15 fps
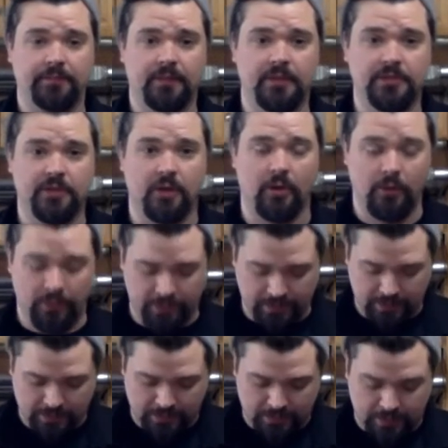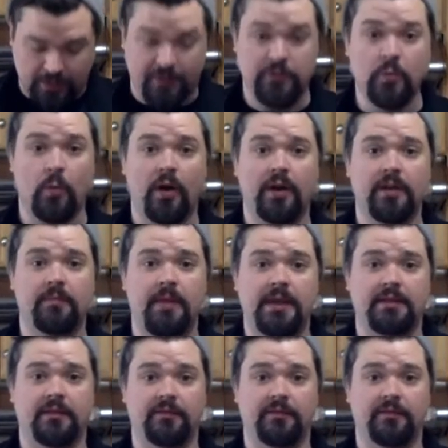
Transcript: So if you wanted to make a